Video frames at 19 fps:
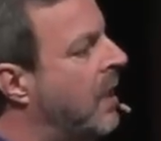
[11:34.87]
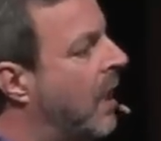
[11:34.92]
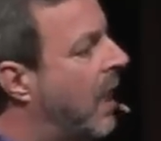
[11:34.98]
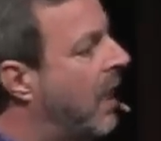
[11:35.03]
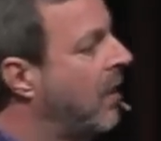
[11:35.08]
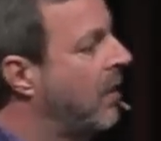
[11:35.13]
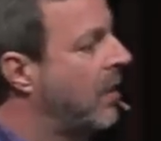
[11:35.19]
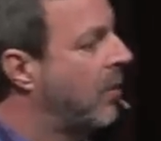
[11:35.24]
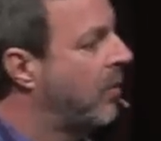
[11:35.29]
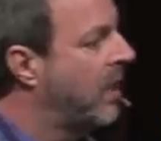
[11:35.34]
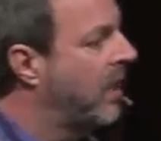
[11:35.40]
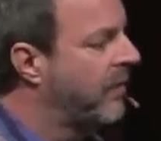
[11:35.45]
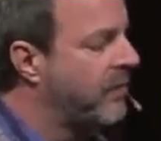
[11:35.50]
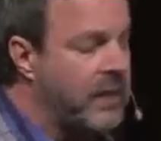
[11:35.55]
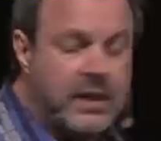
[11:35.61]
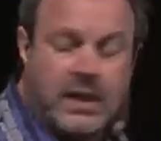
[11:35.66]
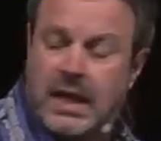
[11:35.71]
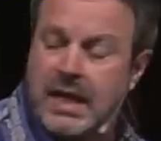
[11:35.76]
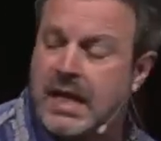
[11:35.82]
I don't know, we
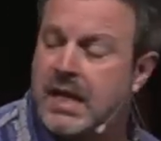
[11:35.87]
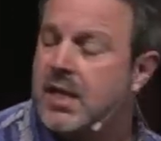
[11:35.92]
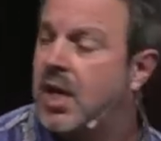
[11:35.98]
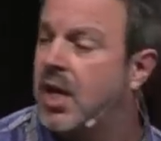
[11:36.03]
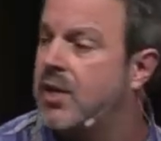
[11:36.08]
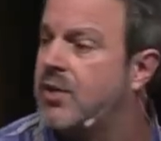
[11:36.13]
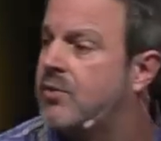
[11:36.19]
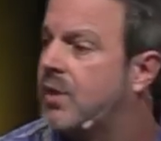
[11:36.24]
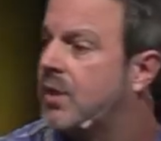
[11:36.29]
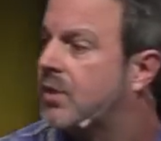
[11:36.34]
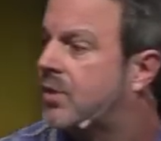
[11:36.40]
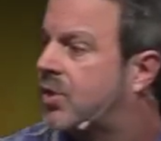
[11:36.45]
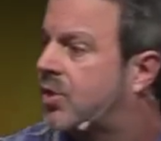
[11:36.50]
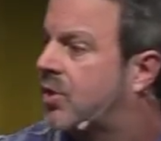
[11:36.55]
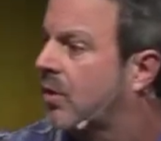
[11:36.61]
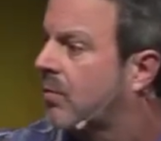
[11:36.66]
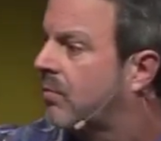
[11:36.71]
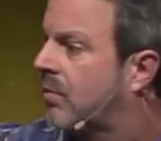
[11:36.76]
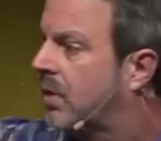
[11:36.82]
have like 800
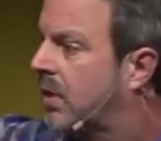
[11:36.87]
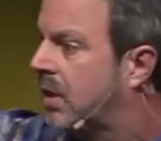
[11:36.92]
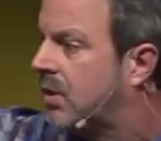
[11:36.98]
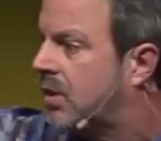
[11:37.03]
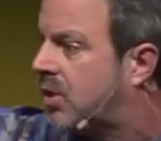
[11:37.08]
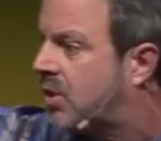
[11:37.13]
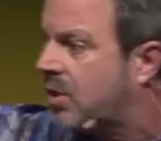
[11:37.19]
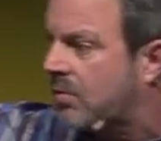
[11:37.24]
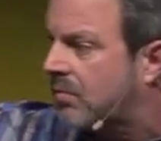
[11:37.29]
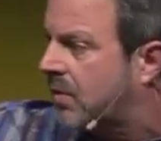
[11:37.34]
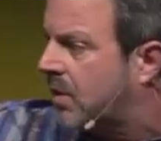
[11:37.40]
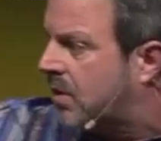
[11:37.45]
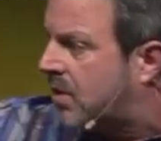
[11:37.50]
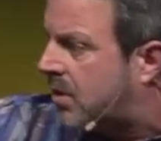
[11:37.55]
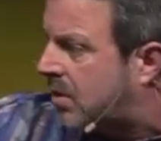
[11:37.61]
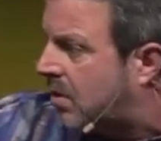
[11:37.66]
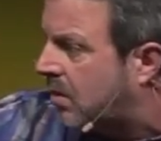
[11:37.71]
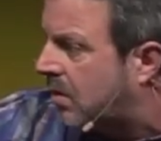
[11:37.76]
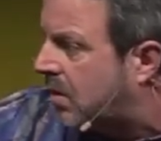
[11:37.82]
children in
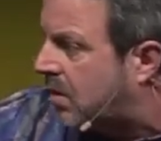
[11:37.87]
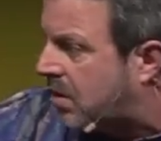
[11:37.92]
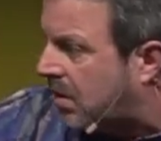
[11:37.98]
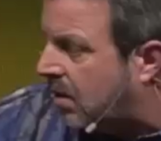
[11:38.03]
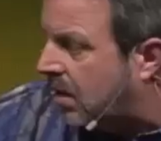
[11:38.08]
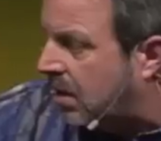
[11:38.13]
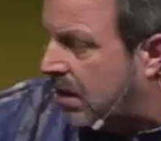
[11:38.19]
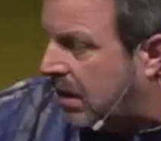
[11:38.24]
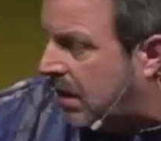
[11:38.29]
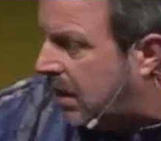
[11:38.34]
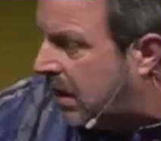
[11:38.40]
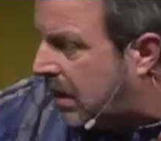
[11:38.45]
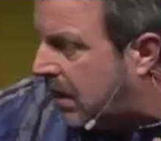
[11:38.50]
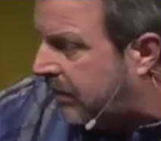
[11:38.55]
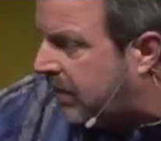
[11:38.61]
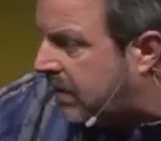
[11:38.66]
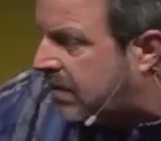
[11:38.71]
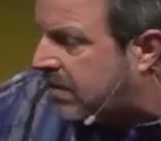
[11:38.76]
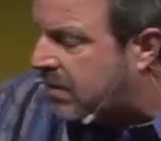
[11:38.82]
children's church on any
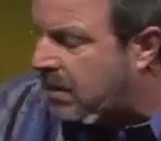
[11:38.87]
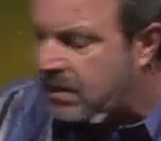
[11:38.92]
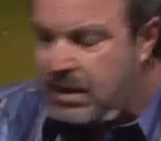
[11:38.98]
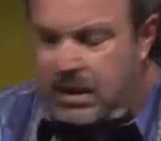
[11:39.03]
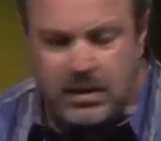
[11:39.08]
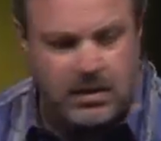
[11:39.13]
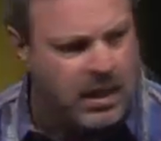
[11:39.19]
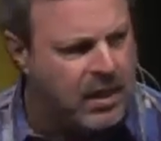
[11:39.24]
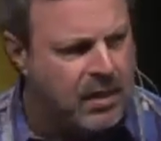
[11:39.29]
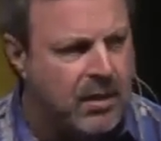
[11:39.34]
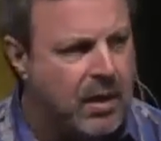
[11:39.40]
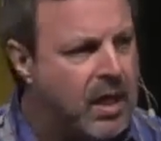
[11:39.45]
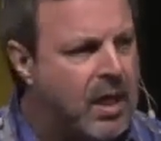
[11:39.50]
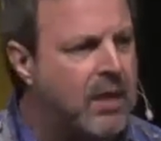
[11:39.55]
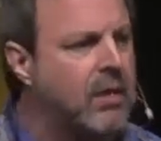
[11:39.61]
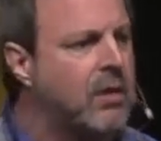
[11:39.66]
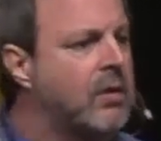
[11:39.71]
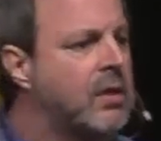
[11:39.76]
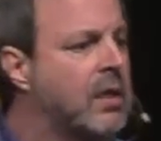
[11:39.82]
given Sunday. I don't,
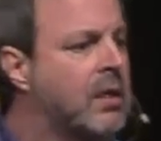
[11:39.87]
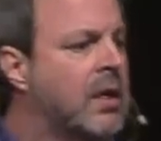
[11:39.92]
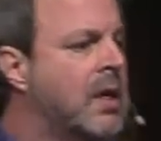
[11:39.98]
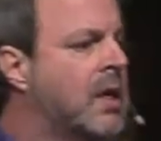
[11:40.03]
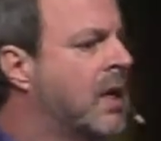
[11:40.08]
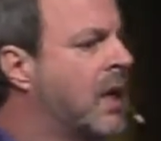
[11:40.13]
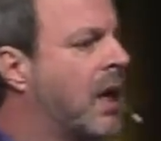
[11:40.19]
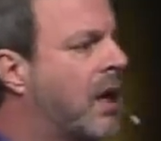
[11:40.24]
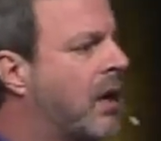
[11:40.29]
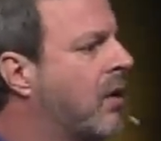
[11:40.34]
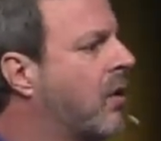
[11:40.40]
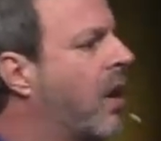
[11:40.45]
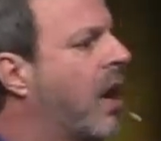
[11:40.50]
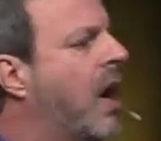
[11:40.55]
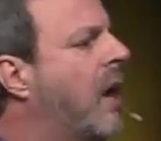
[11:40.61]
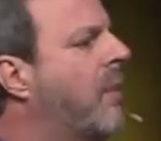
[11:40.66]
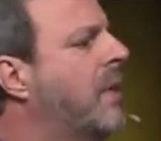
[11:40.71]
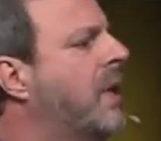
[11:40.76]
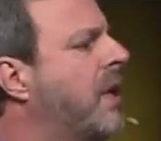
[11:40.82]
I don't, know, I don't know
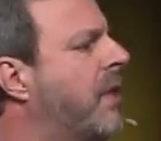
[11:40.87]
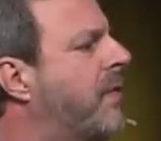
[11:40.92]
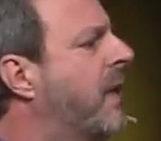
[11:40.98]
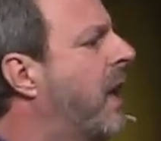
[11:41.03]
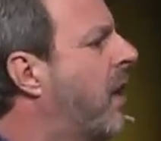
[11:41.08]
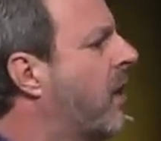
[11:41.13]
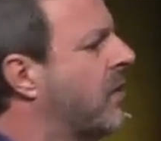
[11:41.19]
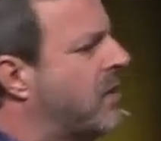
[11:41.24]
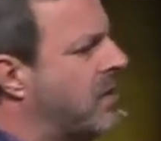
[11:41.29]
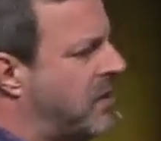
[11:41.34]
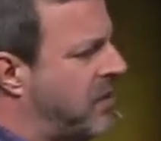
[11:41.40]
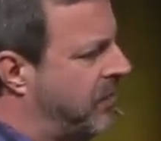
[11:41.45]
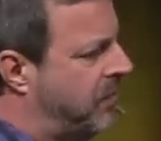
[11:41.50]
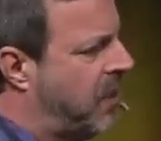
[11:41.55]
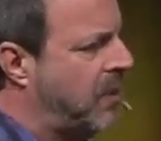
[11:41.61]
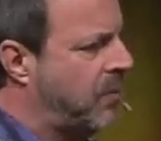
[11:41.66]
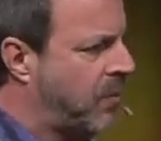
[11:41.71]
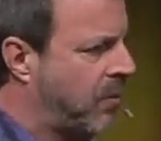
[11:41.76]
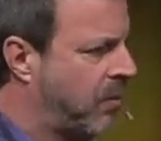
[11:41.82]
how many thousands of
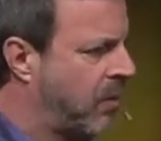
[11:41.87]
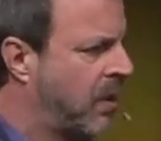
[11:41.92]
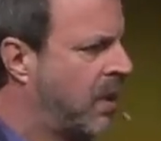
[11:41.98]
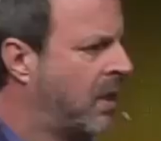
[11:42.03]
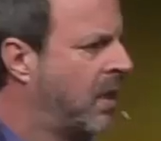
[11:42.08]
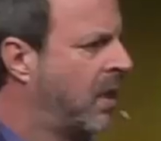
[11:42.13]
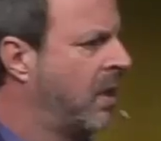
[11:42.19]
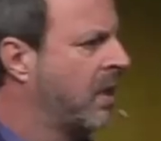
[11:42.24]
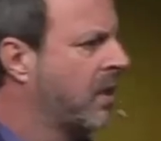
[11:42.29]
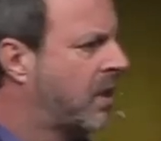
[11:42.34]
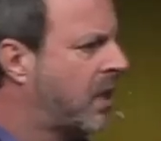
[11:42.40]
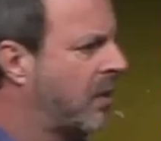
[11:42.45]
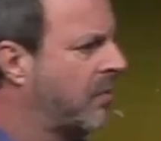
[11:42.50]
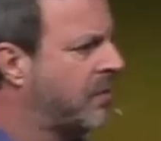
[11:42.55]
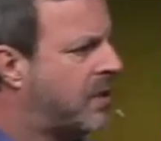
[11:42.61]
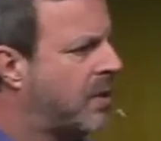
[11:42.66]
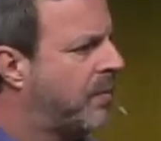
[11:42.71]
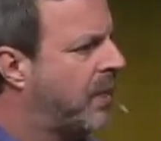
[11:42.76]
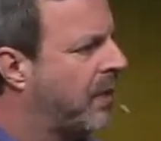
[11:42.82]
people
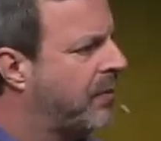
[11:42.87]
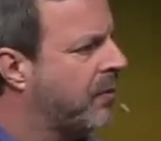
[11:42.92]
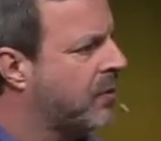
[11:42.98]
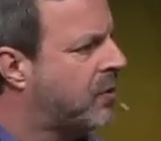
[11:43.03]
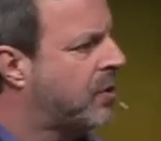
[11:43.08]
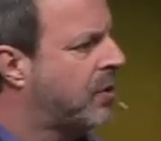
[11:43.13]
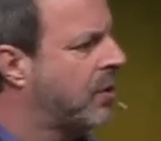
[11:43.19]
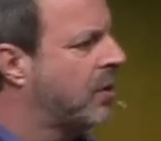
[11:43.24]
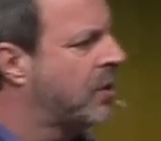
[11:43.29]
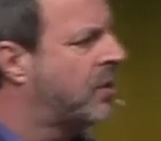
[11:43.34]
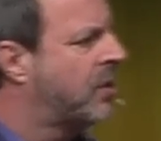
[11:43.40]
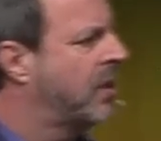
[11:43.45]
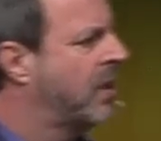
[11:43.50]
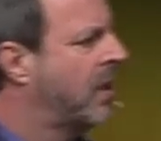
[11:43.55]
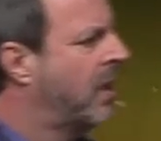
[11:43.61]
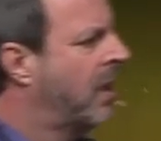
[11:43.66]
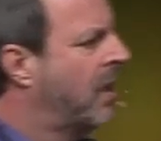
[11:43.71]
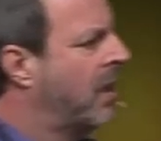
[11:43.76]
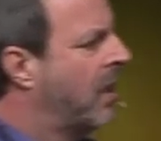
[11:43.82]
come to Bethel
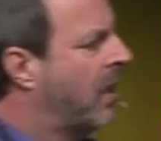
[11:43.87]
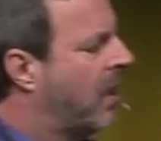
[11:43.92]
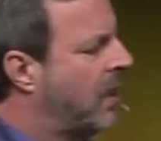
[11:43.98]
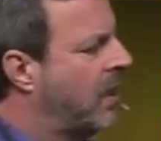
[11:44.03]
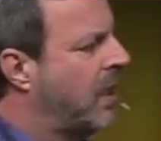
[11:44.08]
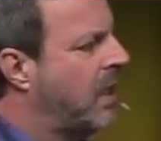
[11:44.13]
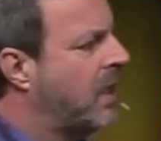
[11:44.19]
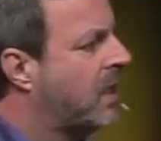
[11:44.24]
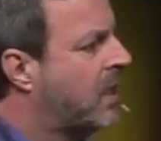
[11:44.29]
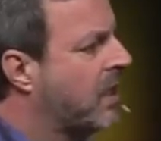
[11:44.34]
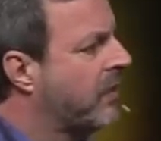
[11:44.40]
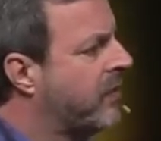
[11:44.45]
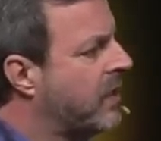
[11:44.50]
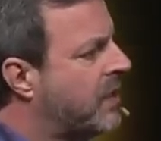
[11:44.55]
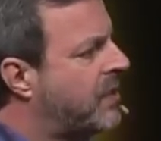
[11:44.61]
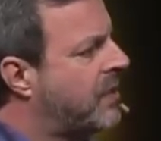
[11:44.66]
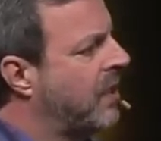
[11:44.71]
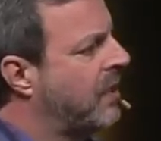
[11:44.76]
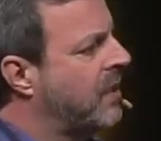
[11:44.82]
Church on any
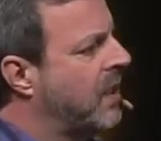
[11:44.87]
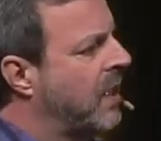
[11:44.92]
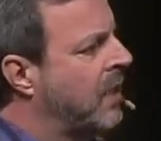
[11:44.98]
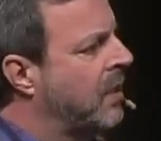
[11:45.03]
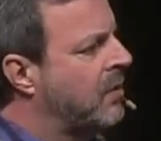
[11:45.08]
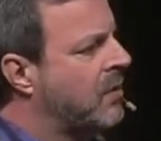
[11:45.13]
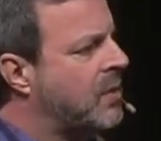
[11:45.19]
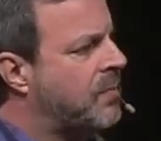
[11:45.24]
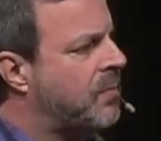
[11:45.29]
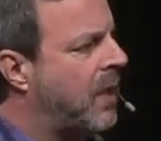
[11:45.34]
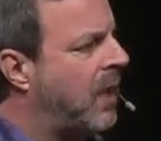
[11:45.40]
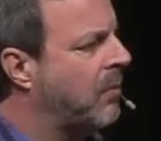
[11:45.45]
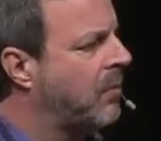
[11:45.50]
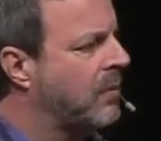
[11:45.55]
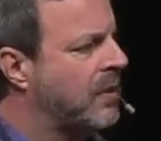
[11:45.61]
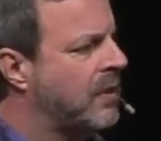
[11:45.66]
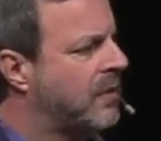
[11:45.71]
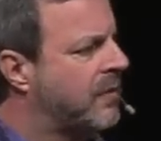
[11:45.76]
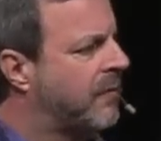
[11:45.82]
given Sunday. There's
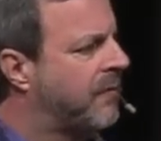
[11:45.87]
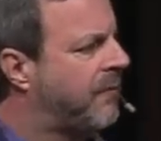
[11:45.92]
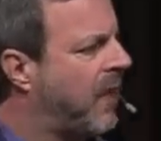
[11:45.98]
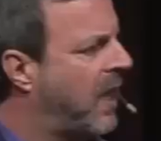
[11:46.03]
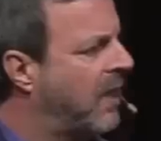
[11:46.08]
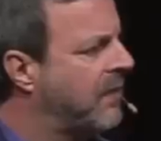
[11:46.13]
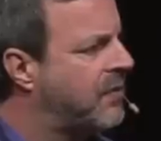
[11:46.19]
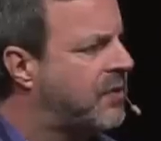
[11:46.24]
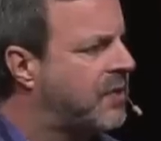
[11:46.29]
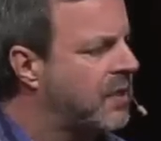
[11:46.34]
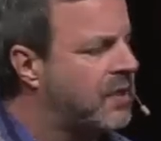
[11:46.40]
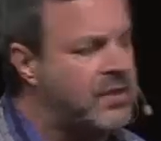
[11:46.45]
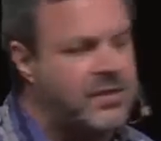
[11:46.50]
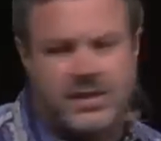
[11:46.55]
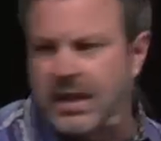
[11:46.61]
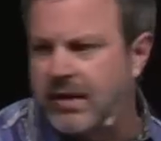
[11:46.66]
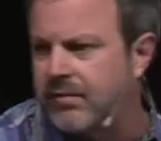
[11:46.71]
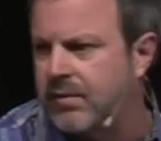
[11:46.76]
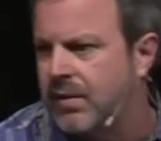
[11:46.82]
probably five, six,
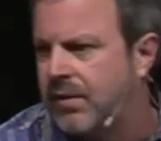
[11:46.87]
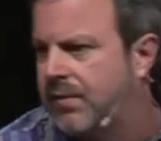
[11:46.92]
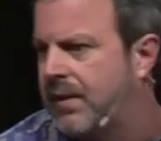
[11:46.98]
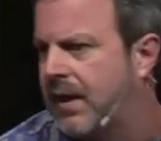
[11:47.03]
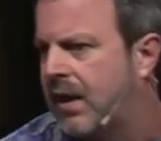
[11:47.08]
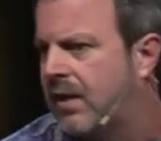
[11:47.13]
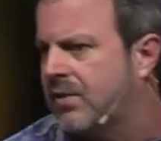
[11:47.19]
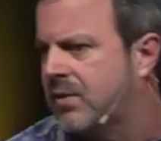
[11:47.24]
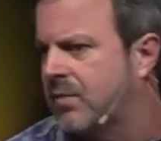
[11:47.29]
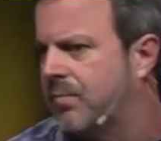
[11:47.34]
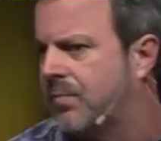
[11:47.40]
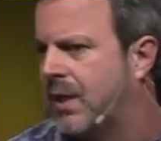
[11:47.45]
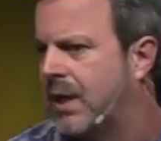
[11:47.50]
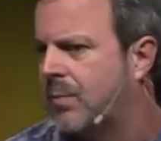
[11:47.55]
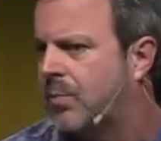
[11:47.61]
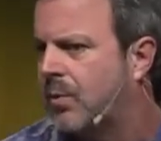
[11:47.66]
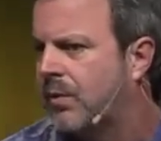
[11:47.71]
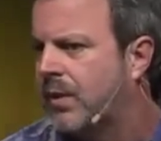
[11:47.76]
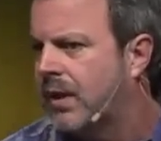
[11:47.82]
7,000
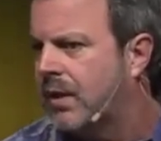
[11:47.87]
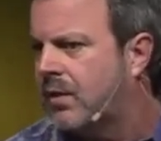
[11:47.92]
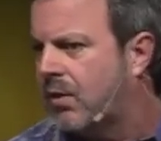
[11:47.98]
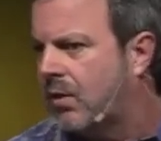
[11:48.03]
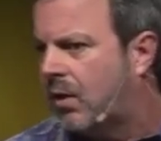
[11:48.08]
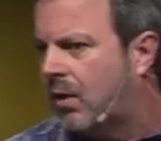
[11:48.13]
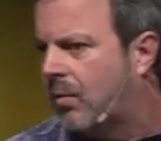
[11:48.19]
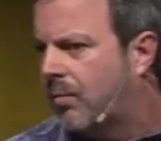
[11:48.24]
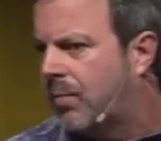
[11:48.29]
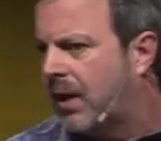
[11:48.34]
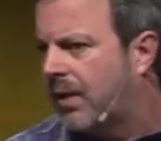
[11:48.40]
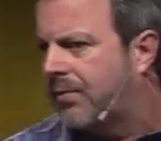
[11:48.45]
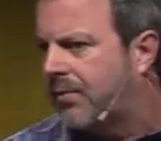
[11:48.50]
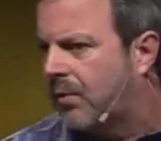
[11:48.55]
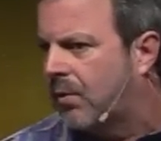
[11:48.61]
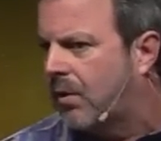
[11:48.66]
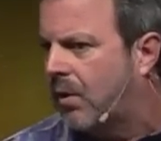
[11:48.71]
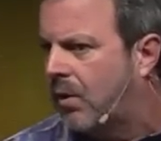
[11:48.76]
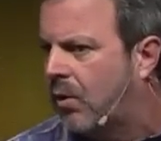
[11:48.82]
people that call
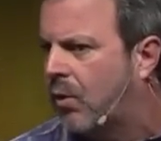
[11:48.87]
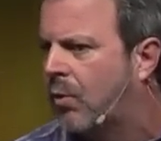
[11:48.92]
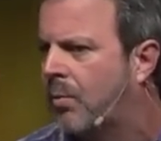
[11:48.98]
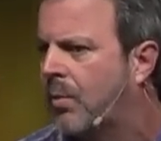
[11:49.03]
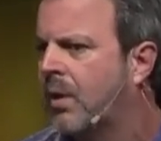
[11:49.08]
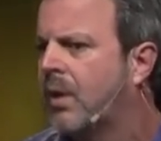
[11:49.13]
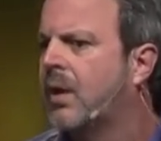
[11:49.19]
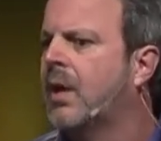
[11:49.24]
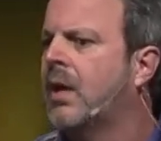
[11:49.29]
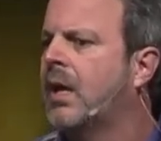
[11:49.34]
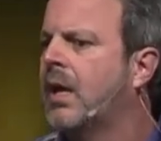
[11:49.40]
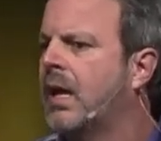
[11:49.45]
Bethel home.